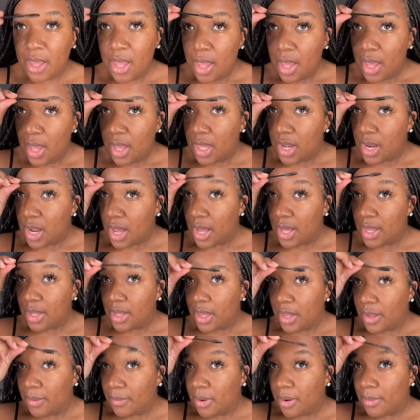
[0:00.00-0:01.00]
And I
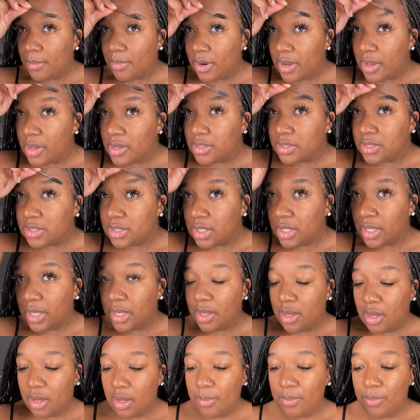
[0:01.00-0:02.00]
like my brows to lay
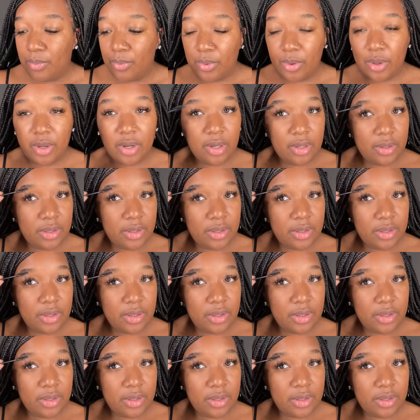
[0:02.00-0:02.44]
upward.